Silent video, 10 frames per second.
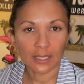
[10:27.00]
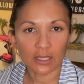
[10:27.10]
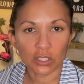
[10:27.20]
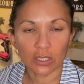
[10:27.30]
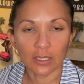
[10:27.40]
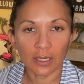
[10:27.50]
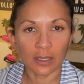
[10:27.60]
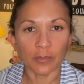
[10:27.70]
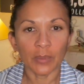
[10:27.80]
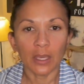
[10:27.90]
kitchen.
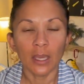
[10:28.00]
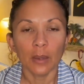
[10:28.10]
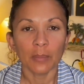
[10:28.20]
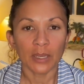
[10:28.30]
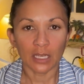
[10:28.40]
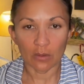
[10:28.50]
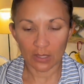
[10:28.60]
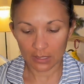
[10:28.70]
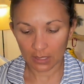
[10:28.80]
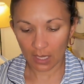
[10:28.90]
But
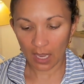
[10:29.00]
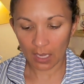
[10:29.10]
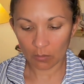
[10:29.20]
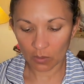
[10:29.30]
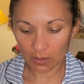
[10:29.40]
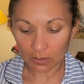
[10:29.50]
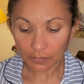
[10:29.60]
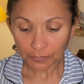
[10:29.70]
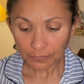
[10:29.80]
anyways, I will